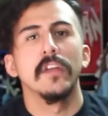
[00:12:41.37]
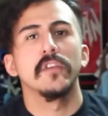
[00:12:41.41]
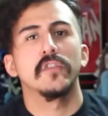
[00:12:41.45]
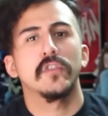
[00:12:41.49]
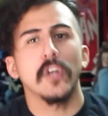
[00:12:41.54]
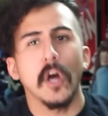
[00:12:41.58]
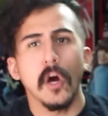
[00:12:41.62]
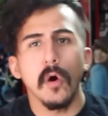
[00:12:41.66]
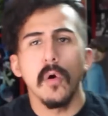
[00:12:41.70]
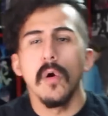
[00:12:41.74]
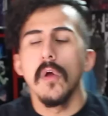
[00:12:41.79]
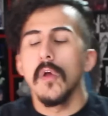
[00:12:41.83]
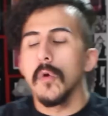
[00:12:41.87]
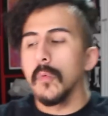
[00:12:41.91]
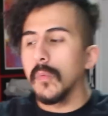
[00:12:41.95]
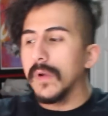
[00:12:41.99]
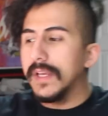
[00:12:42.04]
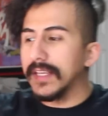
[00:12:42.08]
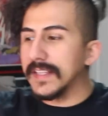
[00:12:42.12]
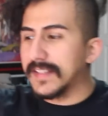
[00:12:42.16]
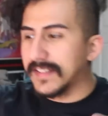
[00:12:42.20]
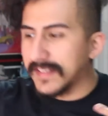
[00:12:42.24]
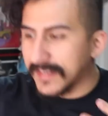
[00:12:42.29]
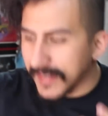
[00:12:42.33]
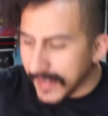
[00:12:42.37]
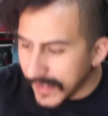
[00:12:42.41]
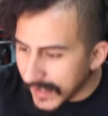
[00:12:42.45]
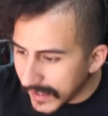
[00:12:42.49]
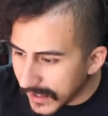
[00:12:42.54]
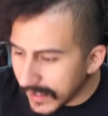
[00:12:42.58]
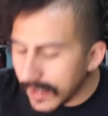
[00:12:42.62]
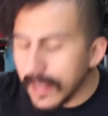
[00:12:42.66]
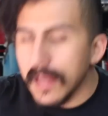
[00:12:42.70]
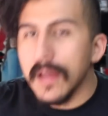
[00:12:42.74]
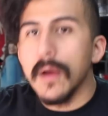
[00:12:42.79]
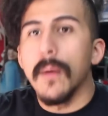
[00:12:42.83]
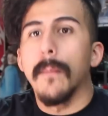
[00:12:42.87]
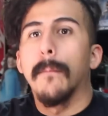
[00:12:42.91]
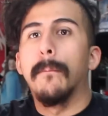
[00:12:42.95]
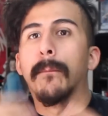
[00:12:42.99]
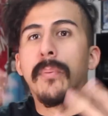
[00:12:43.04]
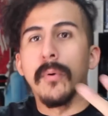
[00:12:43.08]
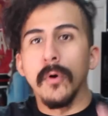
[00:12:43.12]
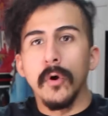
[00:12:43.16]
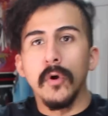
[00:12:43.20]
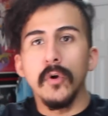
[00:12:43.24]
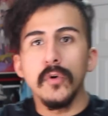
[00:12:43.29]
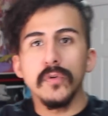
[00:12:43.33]
So, we see
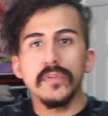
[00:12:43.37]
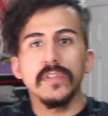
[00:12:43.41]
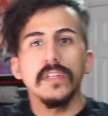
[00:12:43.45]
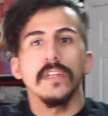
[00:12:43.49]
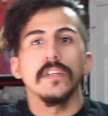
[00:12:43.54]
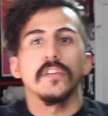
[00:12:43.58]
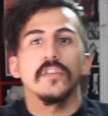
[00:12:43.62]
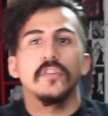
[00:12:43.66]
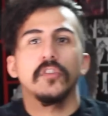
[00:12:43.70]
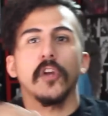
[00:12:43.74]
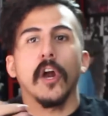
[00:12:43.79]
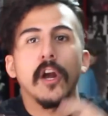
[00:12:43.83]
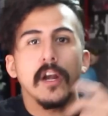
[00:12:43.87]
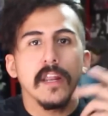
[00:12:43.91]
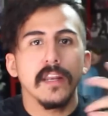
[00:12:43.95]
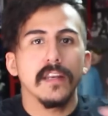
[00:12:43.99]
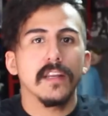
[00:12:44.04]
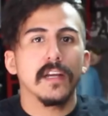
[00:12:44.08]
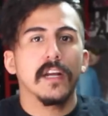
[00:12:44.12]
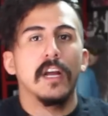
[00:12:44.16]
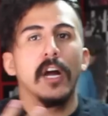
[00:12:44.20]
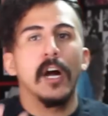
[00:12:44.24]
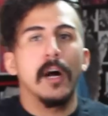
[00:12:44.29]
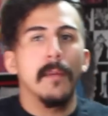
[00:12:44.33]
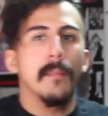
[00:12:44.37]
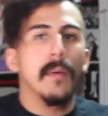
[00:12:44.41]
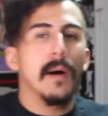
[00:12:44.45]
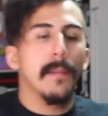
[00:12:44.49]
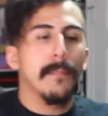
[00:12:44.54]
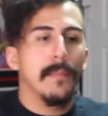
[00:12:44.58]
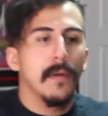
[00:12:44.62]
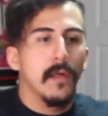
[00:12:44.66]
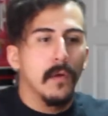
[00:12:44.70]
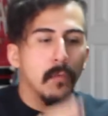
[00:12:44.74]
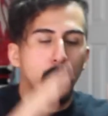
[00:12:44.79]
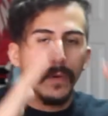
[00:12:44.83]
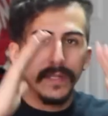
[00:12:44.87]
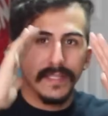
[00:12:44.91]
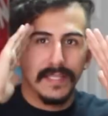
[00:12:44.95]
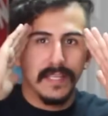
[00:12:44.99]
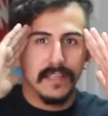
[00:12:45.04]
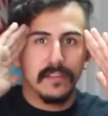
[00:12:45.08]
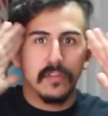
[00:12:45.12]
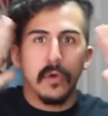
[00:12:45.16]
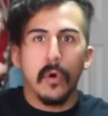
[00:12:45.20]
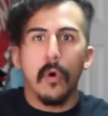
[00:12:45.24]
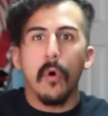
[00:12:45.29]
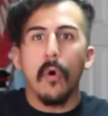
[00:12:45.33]
Bruce starting to come up with
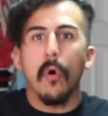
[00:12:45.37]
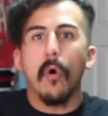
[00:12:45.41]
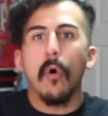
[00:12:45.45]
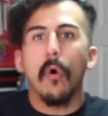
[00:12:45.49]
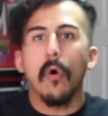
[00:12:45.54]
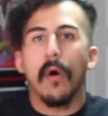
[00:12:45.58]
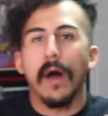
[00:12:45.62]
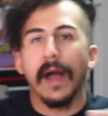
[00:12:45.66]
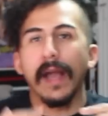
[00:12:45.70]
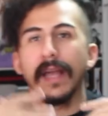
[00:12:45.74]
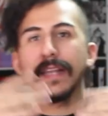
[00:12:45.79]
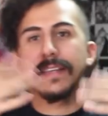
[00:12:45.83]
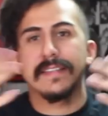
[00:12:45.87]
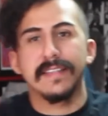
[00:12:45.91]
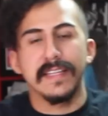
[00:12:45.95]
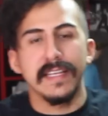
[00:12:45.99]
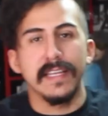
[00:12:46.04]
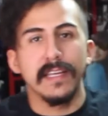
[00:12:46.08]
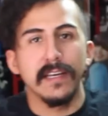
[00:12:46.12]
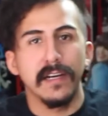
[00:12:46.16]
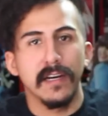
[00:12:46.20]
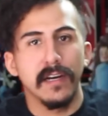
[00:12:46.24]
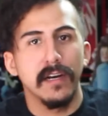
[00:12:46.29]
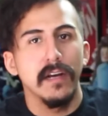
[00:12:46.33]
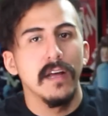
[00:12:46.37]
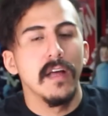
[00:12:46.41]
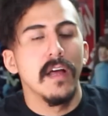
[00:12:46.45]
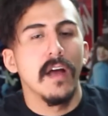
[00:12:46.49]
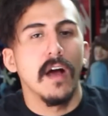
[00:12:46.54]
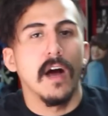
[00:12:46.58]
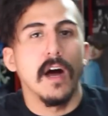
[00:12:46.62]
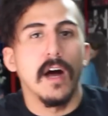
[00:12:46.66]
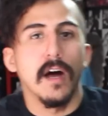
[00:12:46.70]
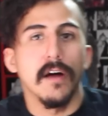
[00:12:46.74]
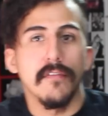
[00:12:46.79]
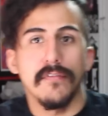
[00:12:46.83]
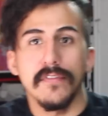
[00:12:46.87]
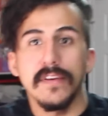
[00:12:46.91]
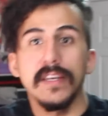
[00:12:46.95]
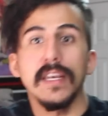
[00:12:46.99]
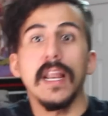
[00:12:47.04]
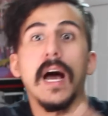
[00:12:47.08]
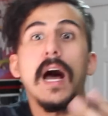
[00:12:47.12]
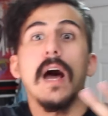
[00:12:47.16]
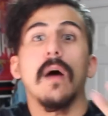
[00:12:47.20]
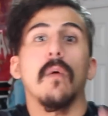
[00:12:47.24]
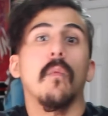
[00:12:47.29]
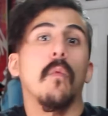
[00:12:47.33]
his whole idea of
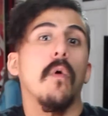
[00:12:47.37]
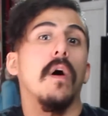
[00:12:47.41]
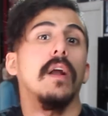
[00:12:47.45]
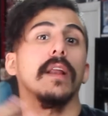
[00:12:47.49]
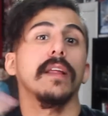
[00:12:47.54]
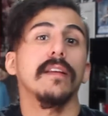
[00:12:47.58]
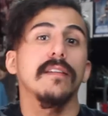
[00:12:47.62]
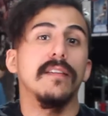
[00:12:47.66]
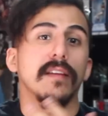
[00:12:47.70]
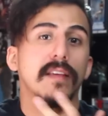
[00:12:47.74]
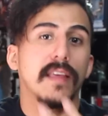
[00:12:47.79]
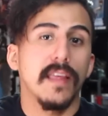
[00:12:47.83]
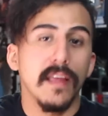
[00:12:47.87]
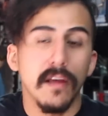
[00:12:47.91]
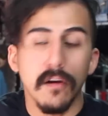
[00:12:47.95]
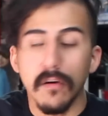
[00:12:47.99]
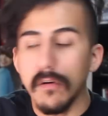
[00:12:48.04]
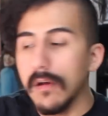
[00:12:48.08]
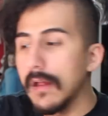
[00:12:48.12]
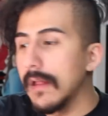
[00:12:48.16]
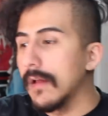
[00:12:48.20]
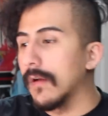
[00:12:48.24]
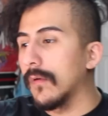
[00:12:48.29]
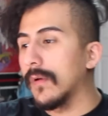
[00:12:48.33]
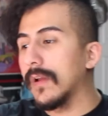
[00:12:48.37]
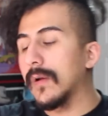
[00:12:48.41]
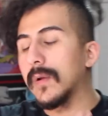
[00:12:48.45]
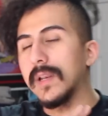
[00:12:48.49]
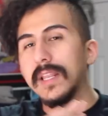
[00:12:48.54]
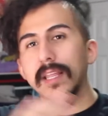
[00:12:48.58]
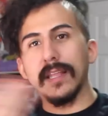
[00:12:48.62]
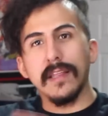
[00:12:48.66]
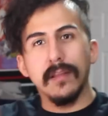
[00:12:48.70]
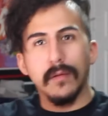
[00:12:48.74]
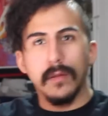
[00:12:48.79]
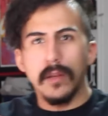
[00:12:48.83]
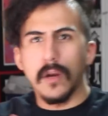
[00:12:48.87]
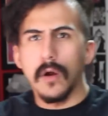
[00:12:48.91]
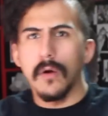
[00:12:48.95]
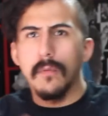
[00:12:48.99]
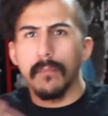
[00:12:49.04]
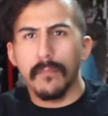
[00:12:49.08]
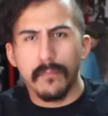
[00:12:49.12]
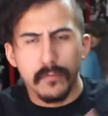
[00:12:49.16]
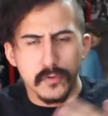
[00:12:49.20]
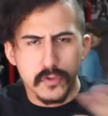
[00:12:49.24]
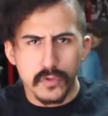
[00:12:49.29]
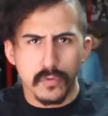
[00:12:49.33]
not wanting to kill. You
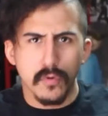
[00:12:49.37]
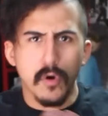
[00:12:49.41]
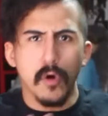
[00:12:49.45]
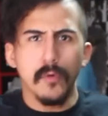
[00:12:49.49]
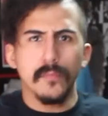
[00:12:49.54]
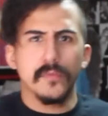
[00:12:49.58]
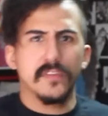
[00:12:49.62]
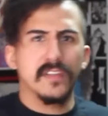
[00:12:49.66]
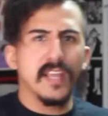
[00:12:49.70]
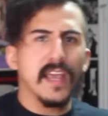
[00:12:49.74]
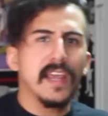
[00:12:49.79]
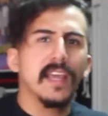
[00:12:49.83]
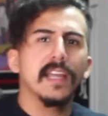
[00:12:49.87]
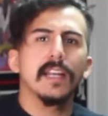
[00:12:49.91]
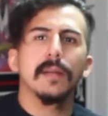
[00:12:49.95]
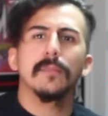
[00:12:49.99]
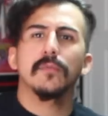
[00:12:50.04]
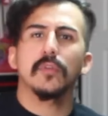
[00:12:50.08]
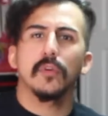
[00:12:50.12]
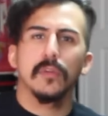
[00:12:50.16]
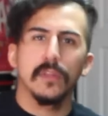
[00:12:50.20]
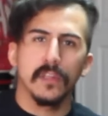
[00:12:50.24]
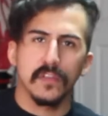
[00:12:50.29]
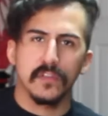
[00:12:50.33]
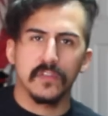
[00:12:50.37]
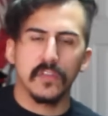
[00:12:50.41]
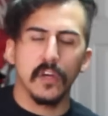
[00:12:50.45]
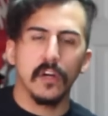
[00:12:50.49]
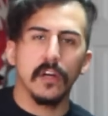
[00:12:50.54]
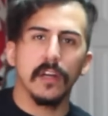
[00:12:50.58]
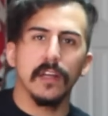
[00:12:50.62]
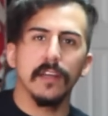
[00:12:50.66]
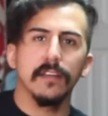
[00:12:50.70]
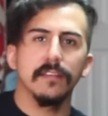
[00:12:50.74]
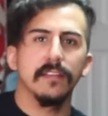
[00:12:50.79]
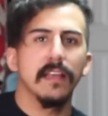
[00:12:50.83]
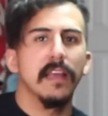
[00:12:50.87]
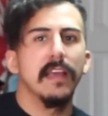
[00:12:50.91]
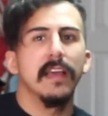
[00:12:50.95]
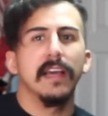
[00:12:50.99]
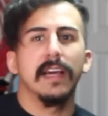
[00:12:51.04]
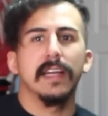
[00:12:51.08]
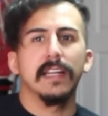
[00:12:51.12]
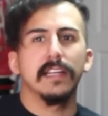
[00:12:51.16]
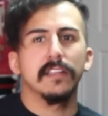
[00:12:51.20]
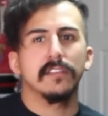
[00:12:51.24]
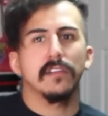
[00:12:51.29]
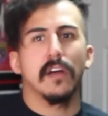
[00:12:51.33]
know, Jerome's taking him through the circus,
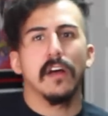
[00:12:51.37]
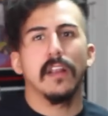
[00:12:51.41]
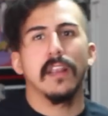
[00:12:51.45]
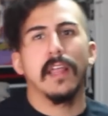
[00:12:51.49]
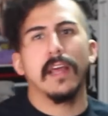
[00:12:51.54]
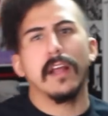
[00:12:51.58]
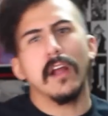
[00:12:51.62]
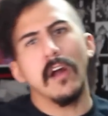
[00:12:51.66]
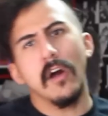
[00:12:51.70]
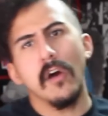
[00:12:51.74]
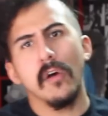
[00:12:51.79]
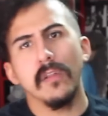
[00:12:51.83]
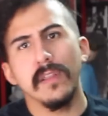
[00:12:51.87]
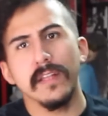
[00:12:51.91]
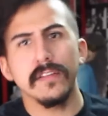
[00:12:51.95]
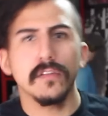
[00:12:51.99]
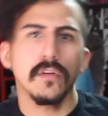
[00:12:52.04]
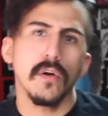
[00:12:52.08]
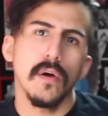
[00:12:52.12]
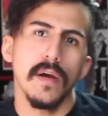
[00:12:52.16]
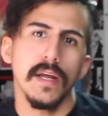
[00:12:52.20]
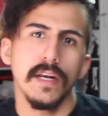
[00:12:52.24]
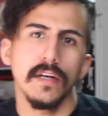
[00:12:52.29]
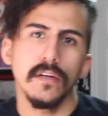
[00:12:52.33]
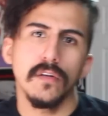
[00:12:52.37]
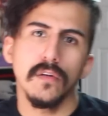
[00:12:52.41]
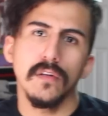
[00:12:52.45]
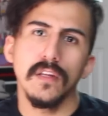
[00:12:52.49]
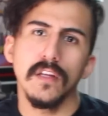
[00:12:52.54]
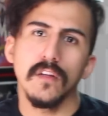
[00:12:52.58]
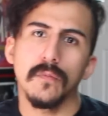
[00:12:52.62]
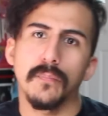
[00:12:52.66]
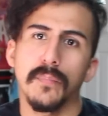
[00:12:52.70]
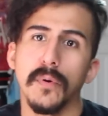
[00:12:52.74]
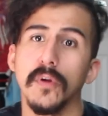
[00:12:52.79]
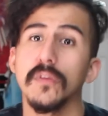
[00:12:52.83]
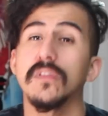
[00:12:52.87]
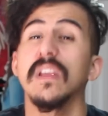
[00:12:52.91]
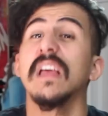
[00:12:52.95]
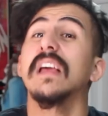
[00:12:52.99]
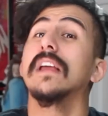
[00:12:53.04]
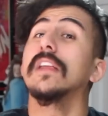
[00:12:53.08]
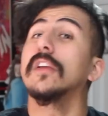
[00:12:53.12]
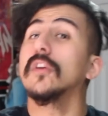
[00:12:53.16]
and he's all like, oh, let's go ahead and do this, Bruce.